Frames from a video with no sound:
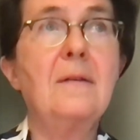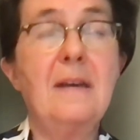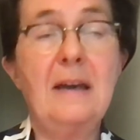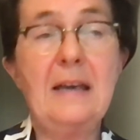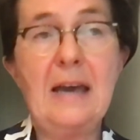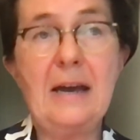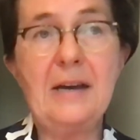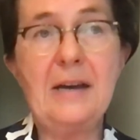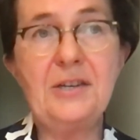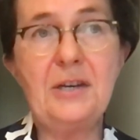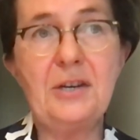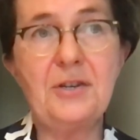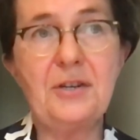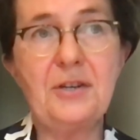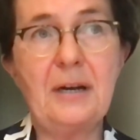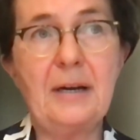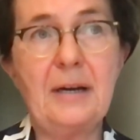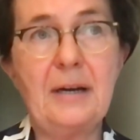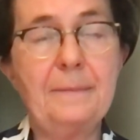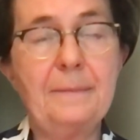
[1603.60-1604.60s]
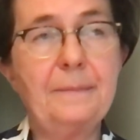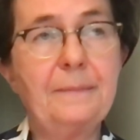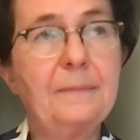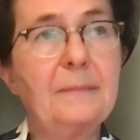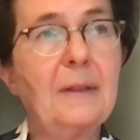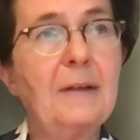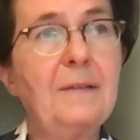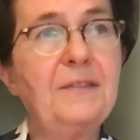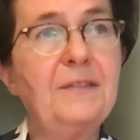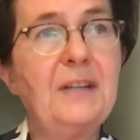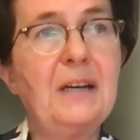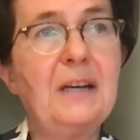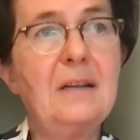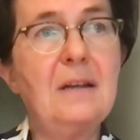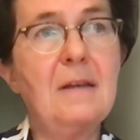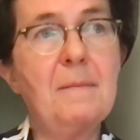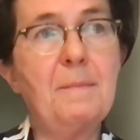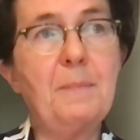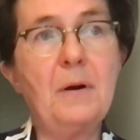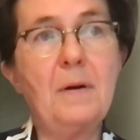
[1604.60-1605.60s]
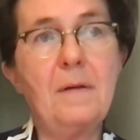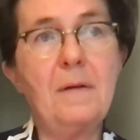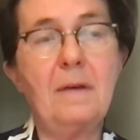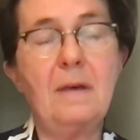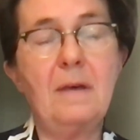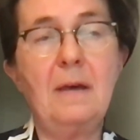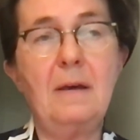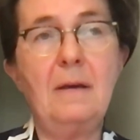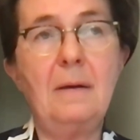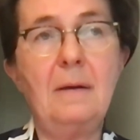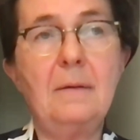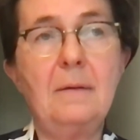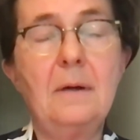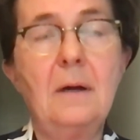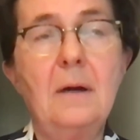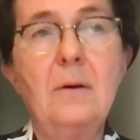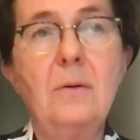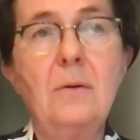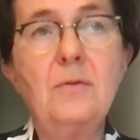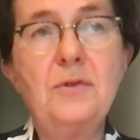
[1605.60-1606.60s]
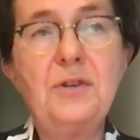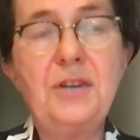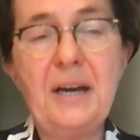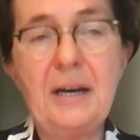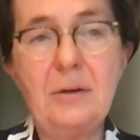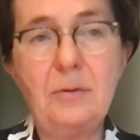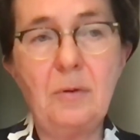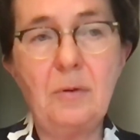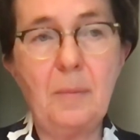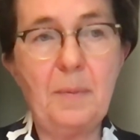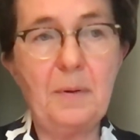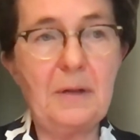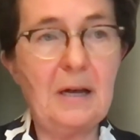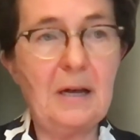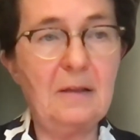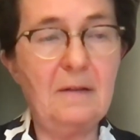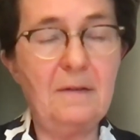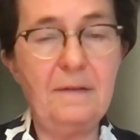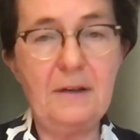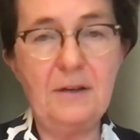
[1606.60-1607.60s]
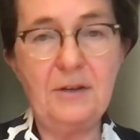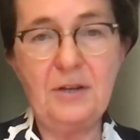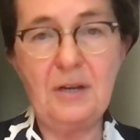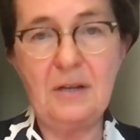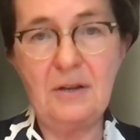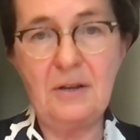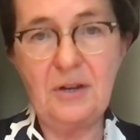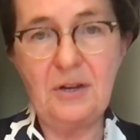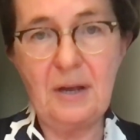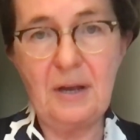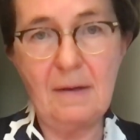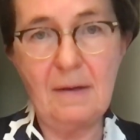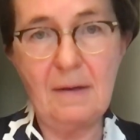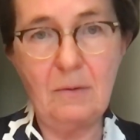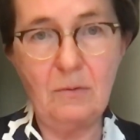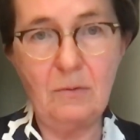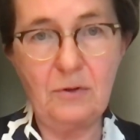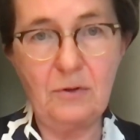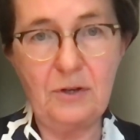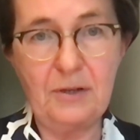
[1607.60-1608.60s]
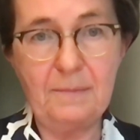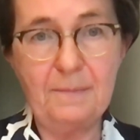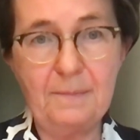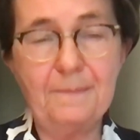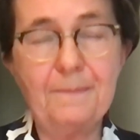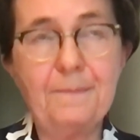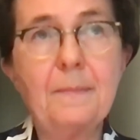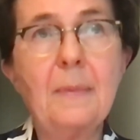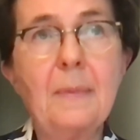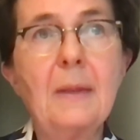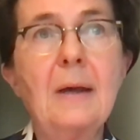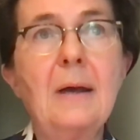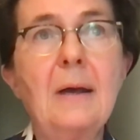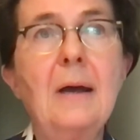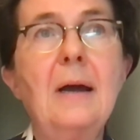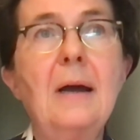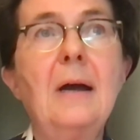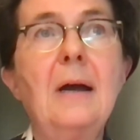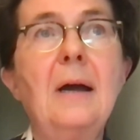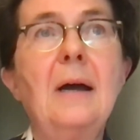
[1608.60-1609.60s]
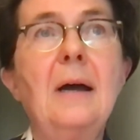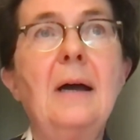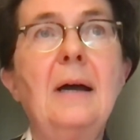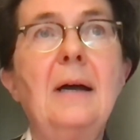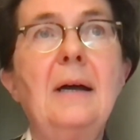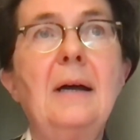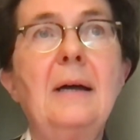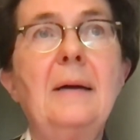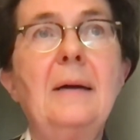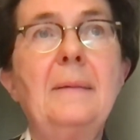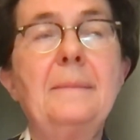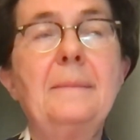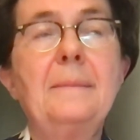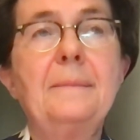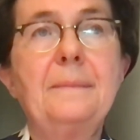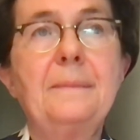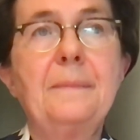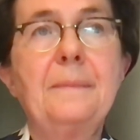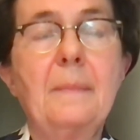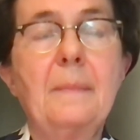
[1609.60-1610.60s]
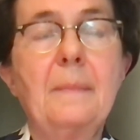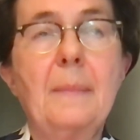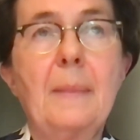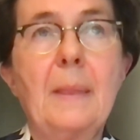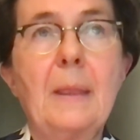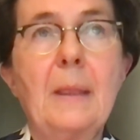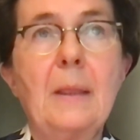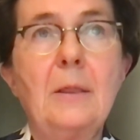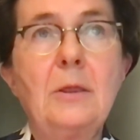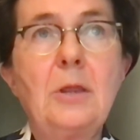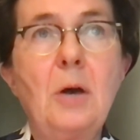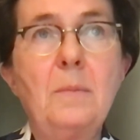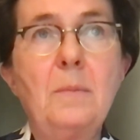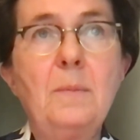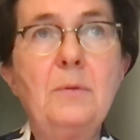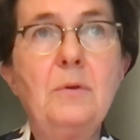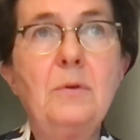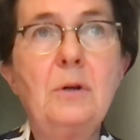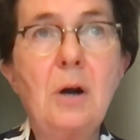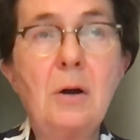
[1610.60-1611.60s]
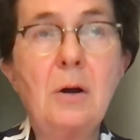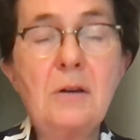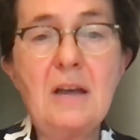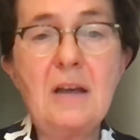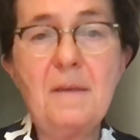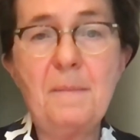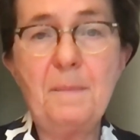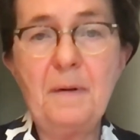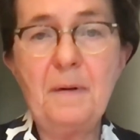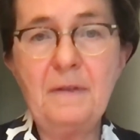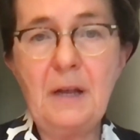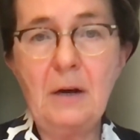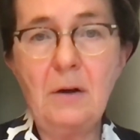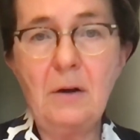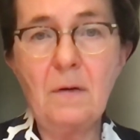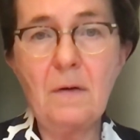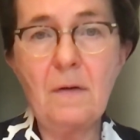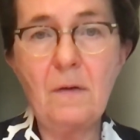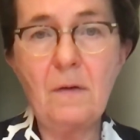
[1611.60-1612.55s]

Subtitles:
After the Kielce pogrom, a lot of Jews left Poland. It's estimated that it's about 200,000 Jews.